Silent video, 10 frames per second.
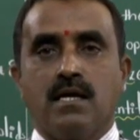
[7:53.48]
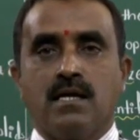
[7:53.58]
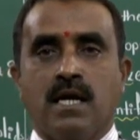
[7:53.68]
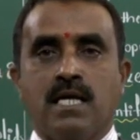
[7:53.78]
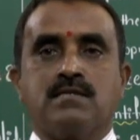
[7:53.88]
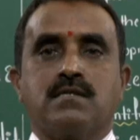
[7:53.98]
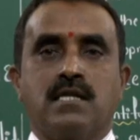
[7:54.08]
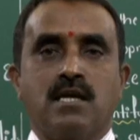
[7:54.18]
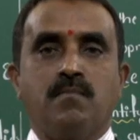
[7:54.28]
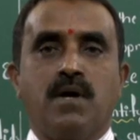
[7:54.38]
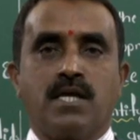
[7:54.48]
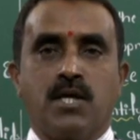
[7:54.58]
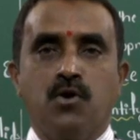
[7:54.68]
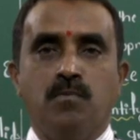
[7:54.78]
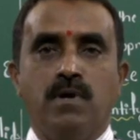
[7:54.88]
that is nothing but
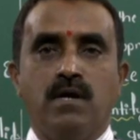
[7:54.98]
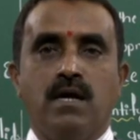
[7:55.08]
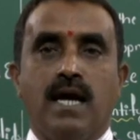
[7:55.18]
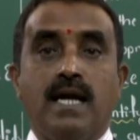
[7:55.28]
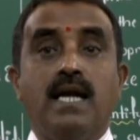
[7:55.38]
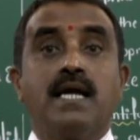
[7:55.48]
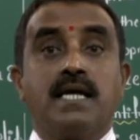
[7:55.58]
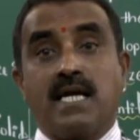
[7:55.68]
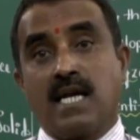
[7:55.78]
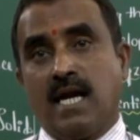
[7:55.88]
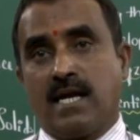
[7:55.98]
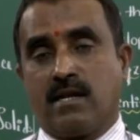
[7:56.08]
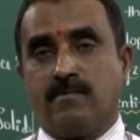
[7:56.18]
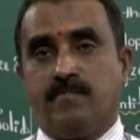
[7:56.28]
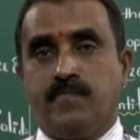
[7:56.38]
cube, and
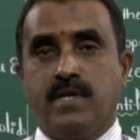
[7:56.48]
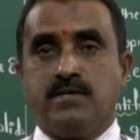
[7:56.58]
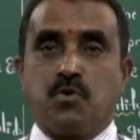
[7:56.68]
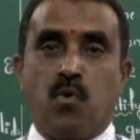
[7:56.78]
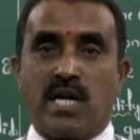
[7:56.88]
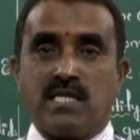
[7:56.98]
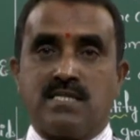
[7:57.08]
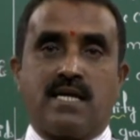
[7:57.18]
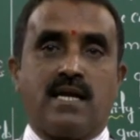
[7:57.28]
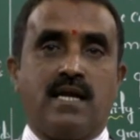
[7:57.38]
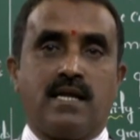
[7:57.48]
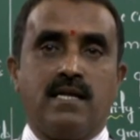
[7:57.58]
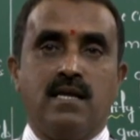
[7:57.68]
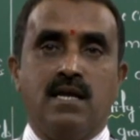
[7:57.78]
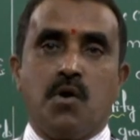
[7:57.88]
tetrahedron. So what is
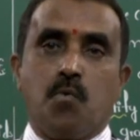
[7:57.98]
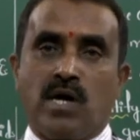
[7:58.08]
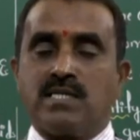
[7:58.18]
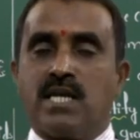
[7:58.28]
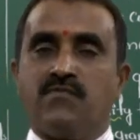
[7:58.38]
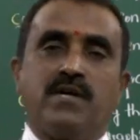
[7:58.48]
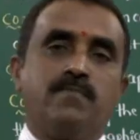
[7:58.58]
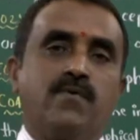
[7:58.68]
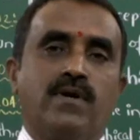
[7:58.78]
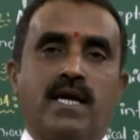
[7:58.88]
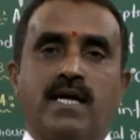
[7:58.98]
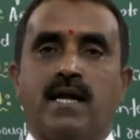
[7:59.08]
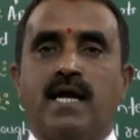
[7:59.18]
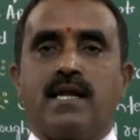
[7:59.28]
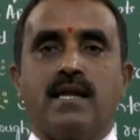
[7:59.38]
tetrahedron? What is the difference between
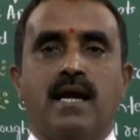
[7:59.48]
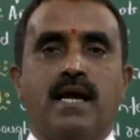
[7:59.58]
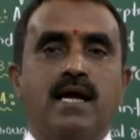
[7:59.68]
tetrahedron and